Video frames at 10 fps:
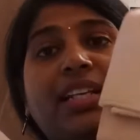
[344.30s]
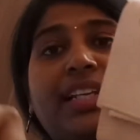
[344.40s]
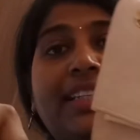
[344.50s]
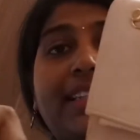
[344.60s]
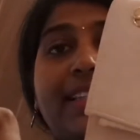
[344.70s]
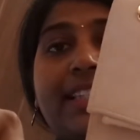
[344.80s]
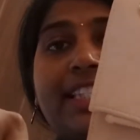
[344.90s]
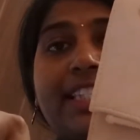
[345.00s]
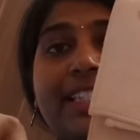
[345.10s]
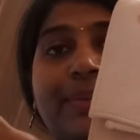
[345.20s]
like
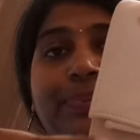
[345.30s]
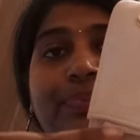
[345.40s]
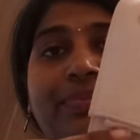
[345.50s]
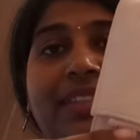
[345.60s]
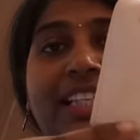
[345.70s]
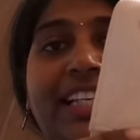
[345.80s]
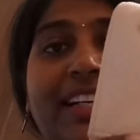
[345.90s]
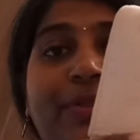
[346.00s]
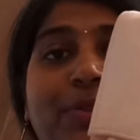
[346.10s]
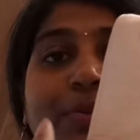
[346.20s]
this.
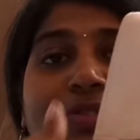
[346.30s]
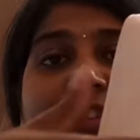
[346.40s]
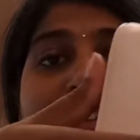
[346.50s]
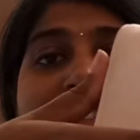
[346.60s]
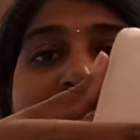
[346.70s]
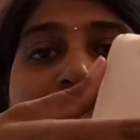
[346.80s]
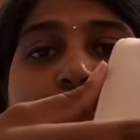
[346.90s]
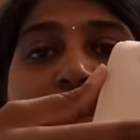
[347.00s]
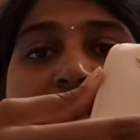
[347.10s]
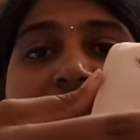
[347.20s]
Yeah, so I've got
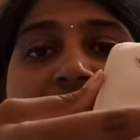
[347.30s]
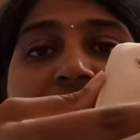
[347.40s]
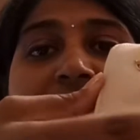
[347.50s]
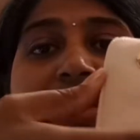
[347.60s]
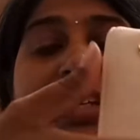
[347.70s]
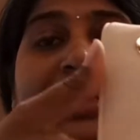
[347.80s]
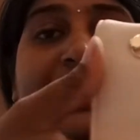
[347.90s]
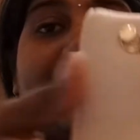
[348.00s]
this one. It's